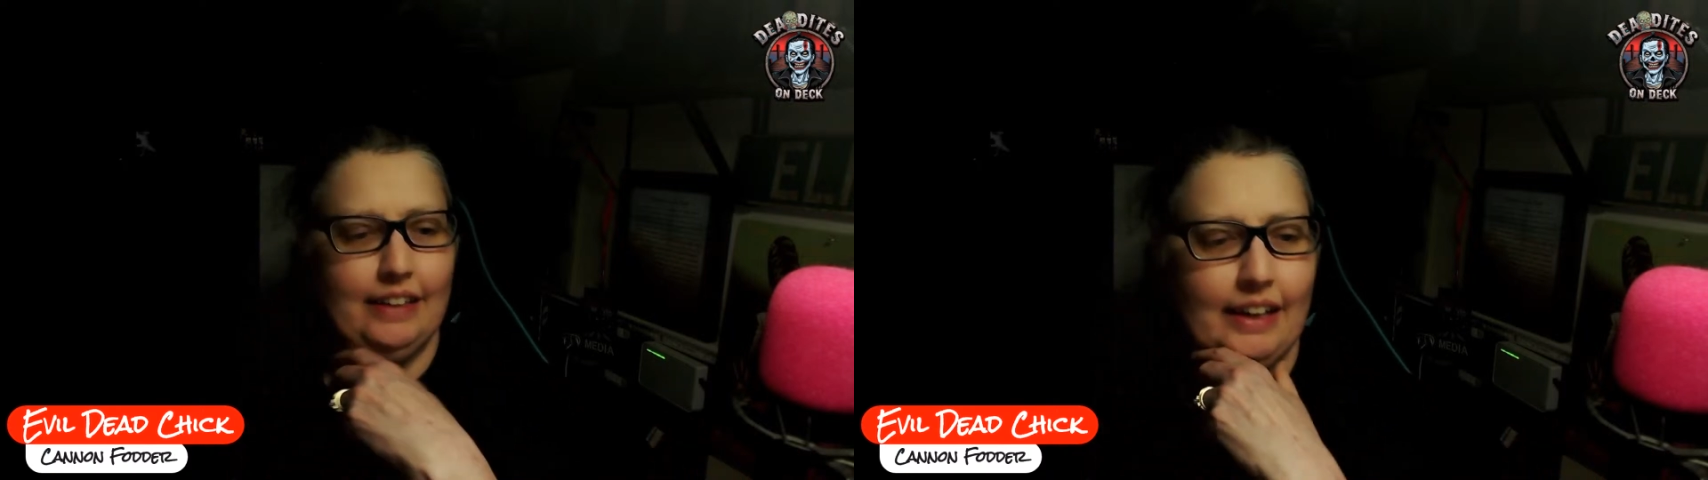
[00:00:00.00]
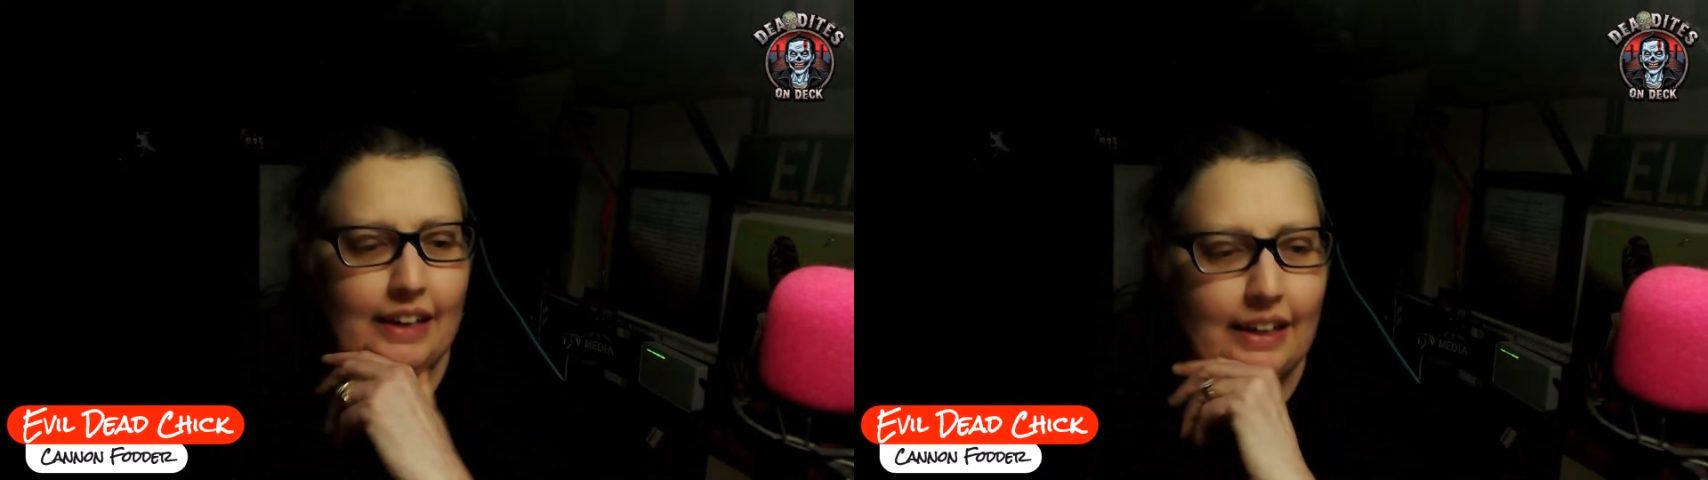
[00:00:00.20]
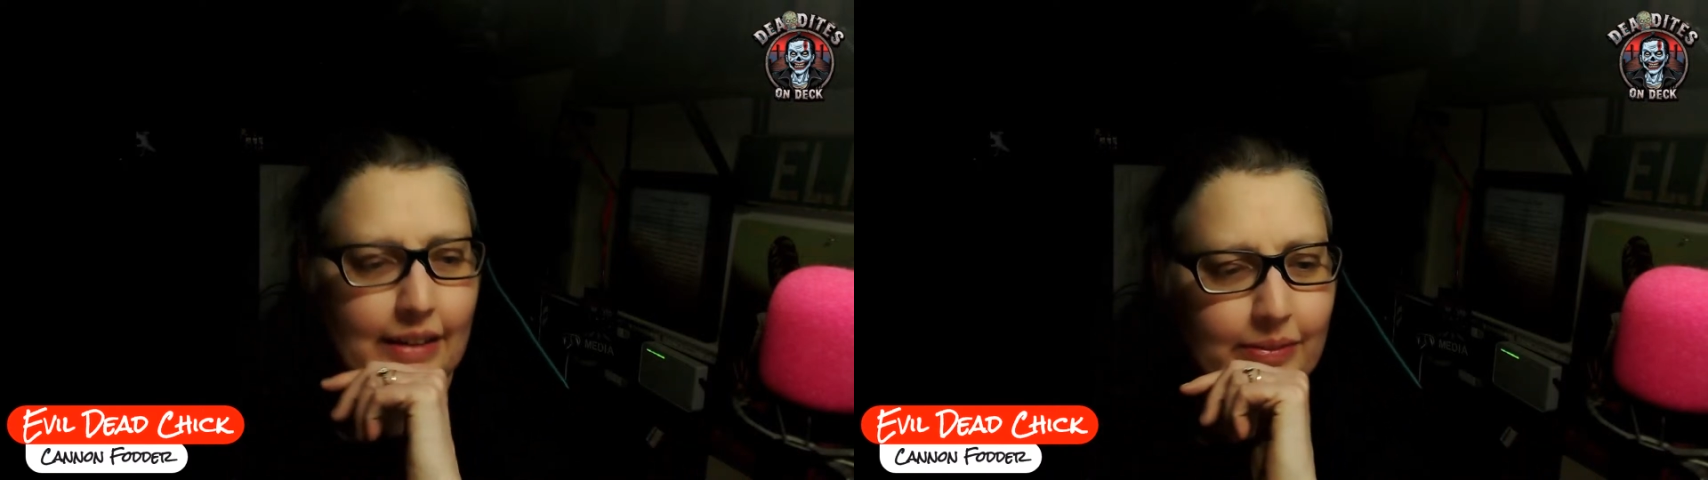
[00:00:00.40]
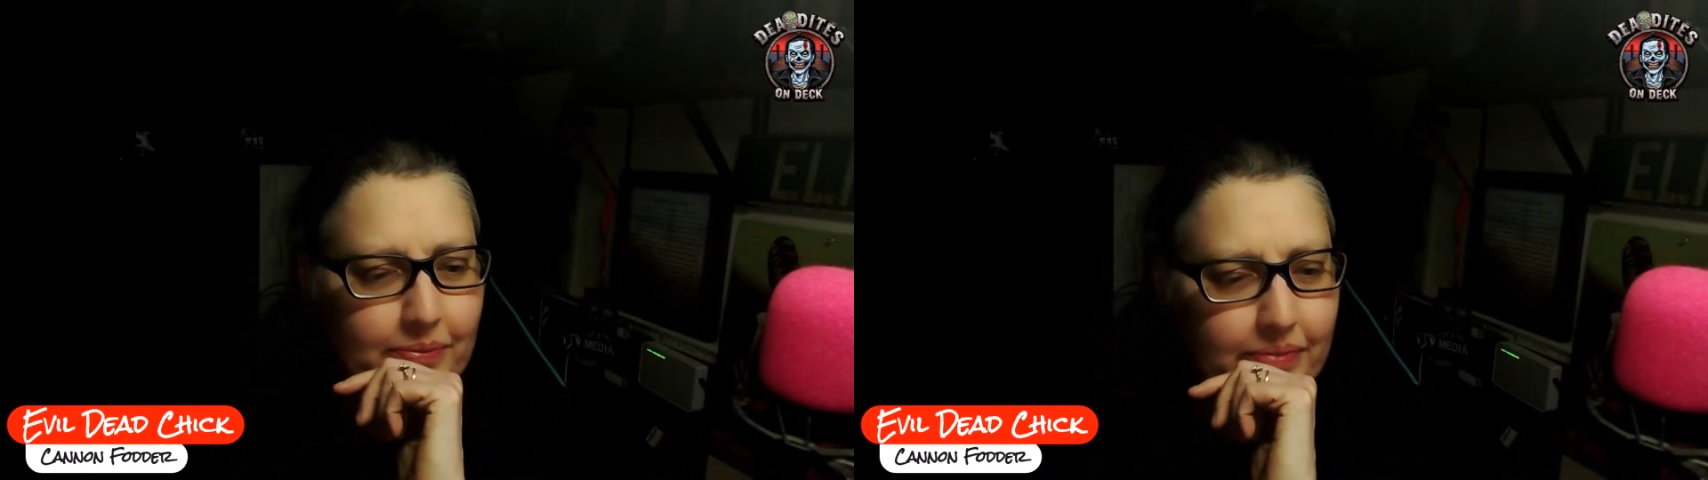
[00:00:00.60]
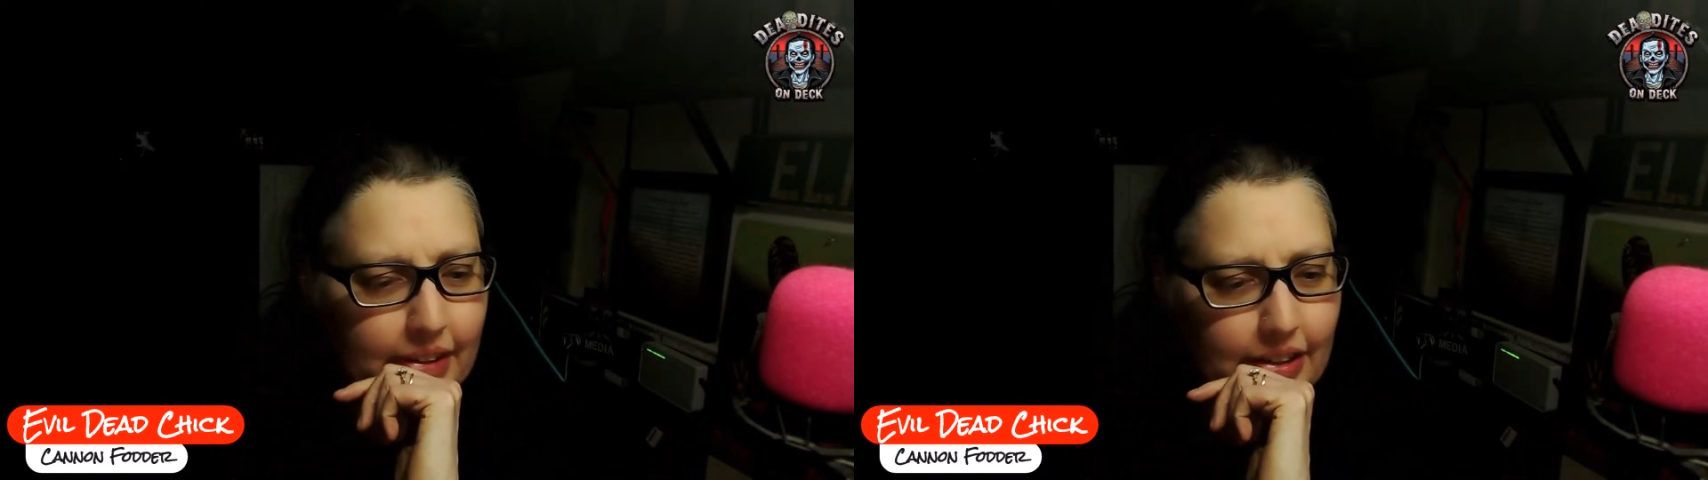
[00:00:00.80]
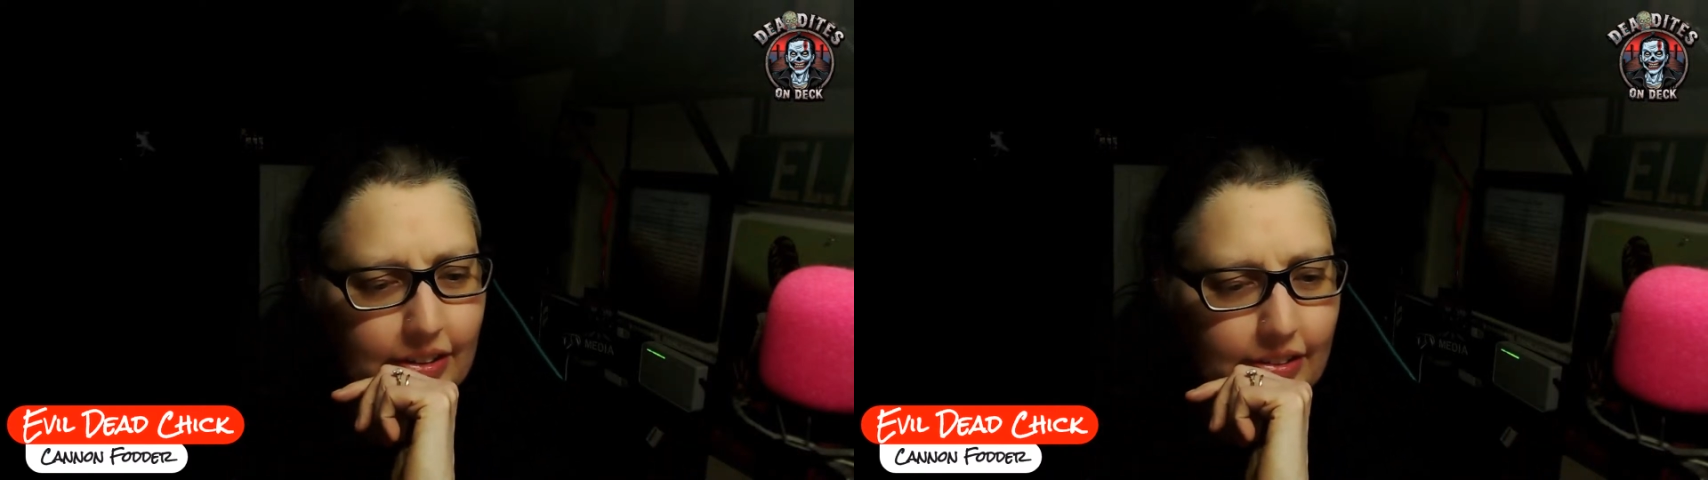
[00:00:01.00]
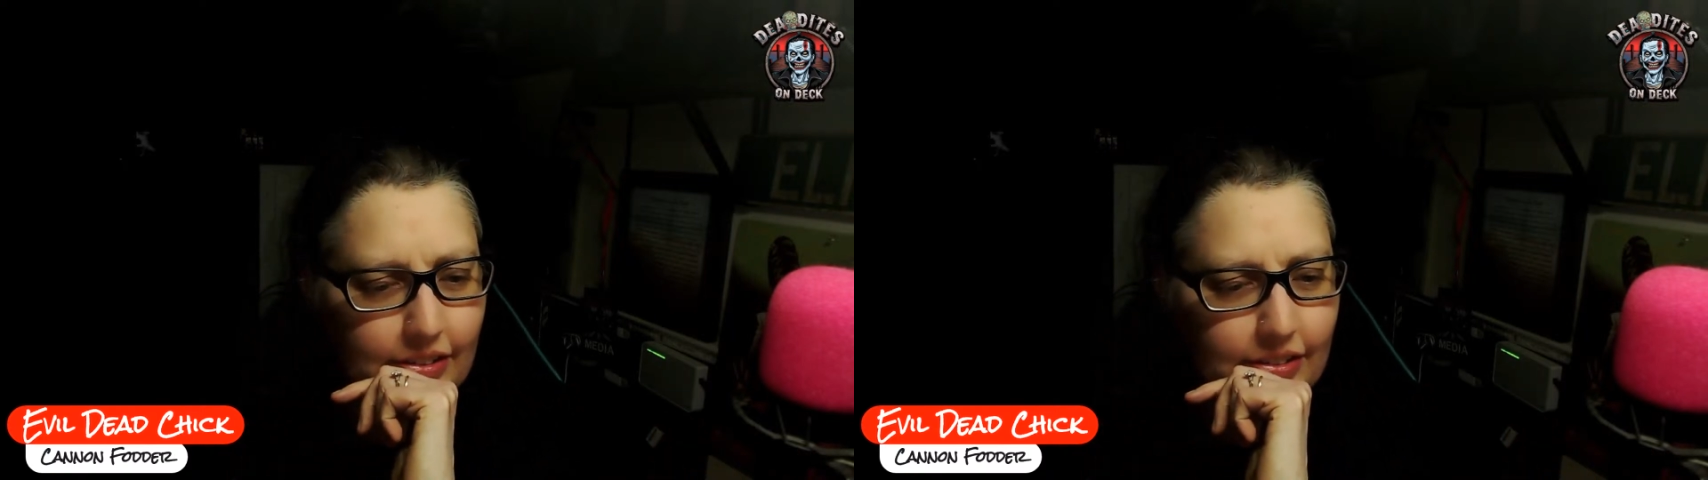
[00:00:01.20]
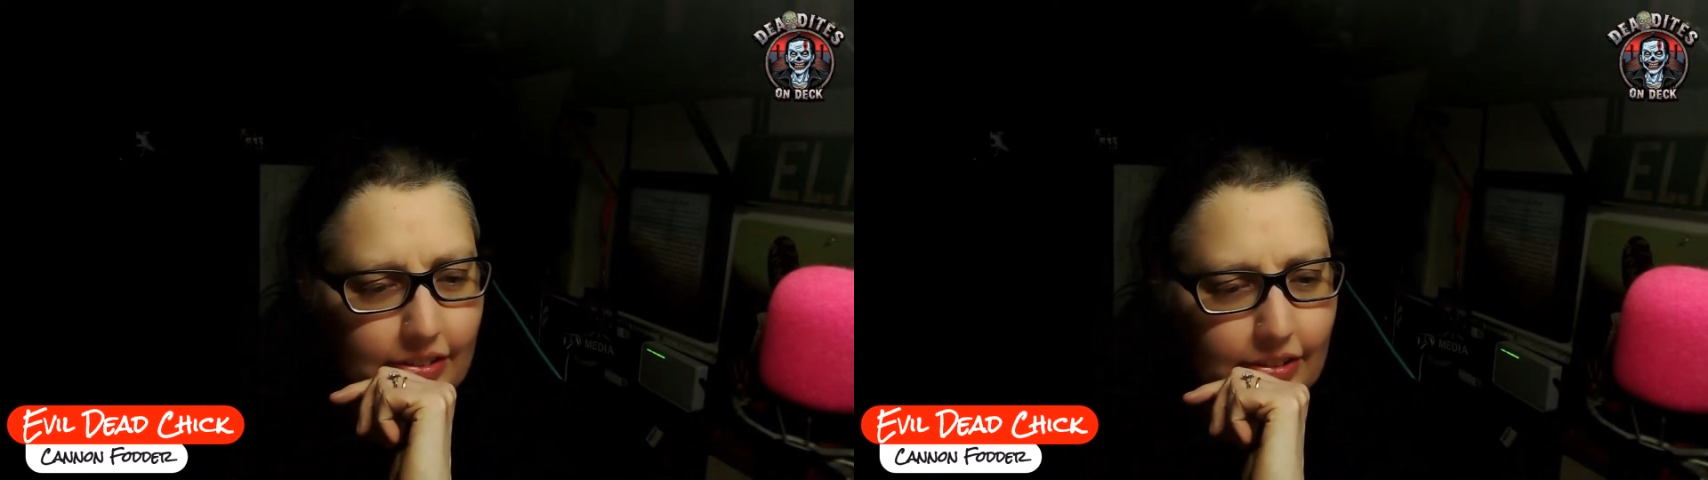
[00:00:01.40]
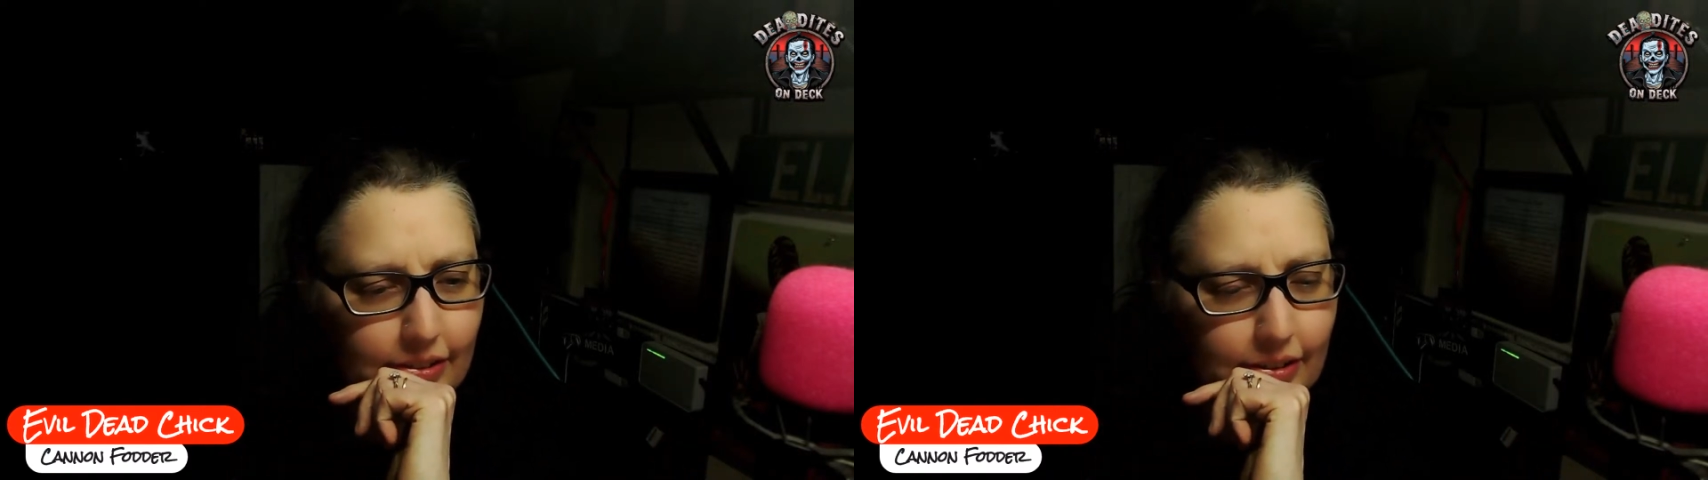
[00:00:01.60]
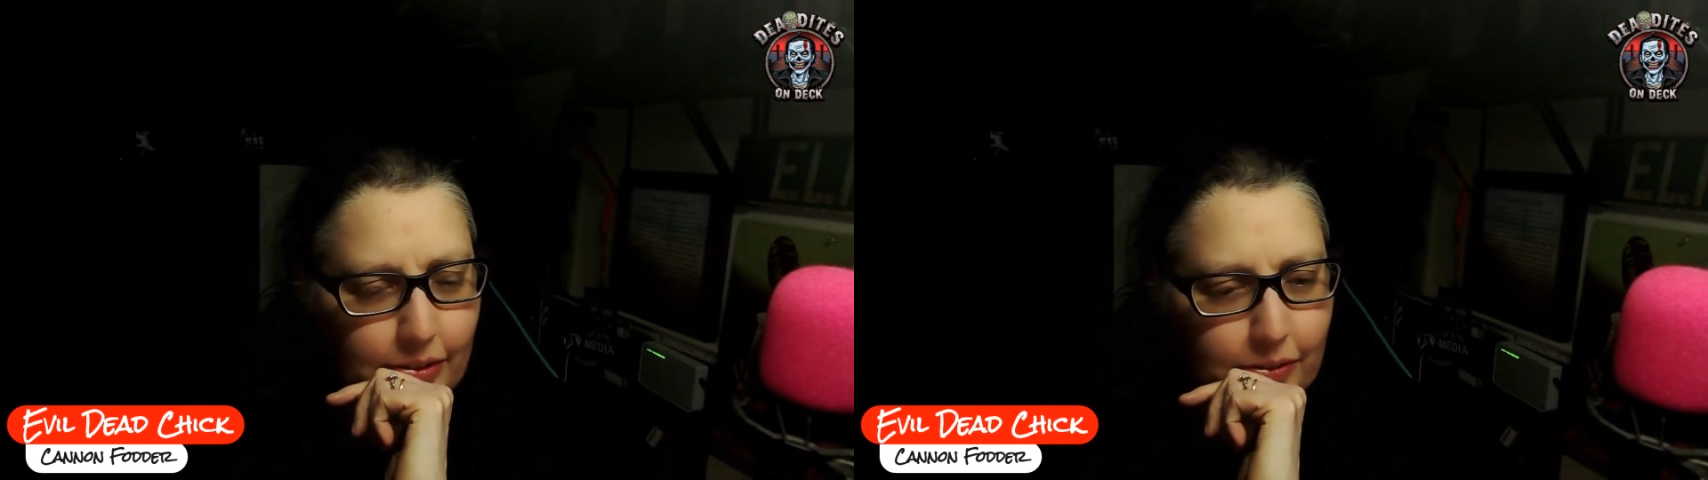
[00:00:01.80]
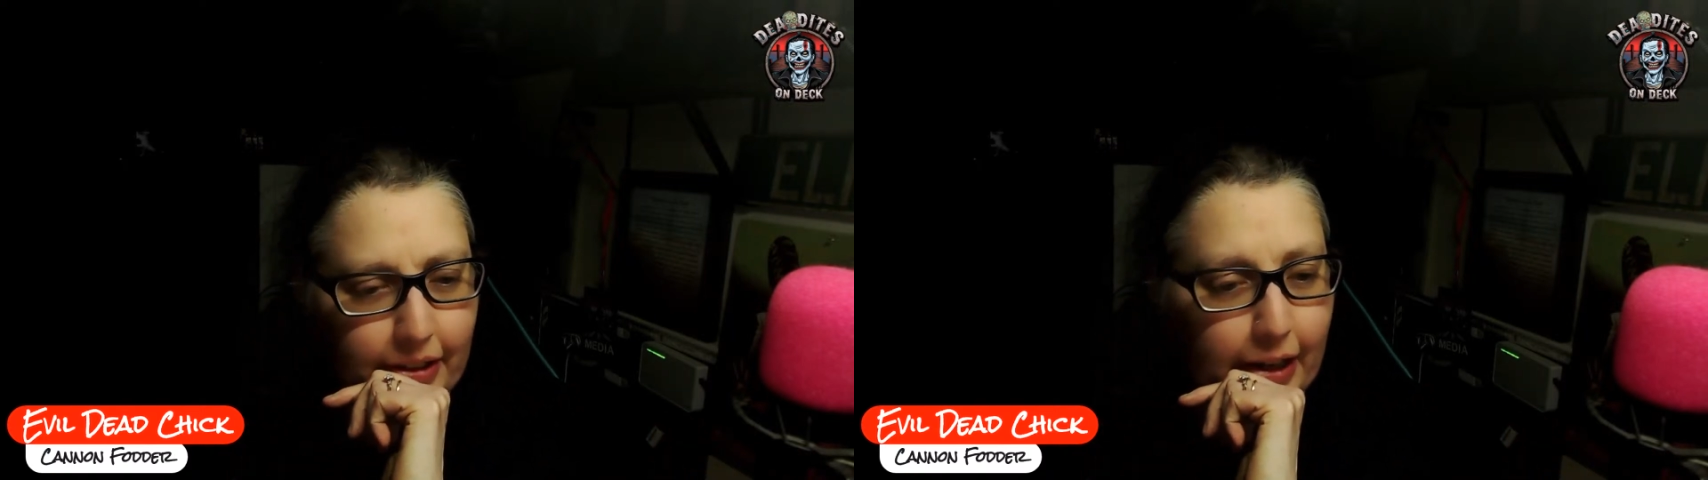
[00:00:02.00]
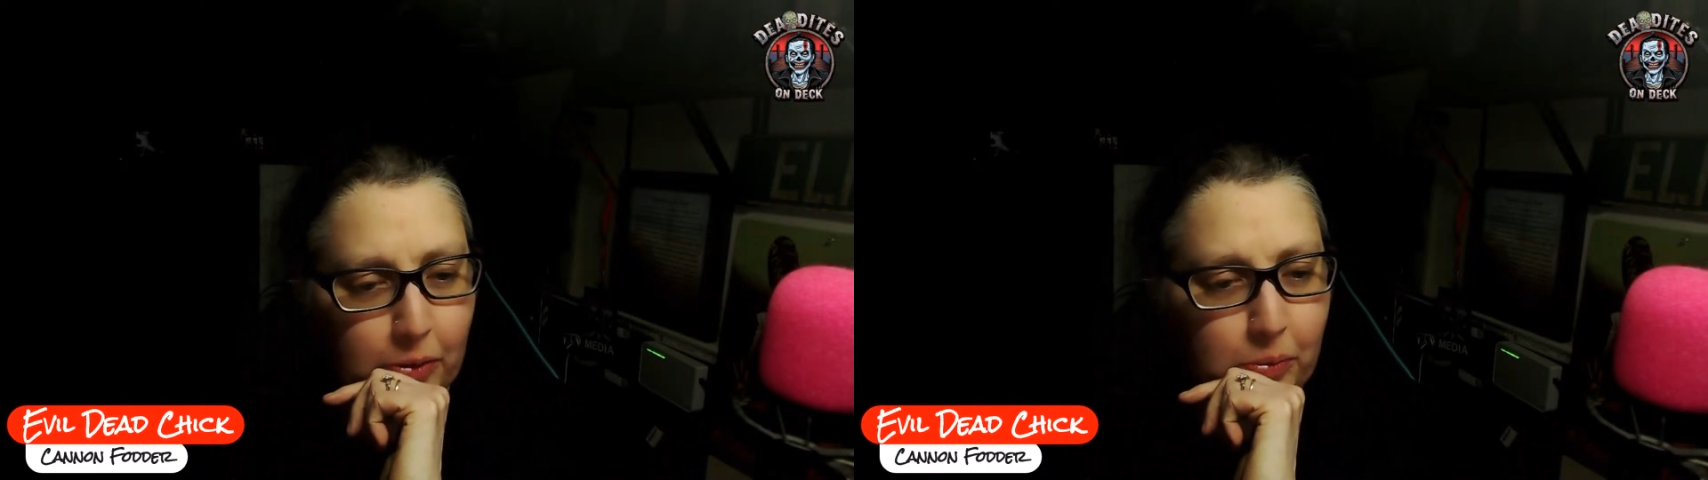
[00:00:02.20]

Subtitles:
Um, they're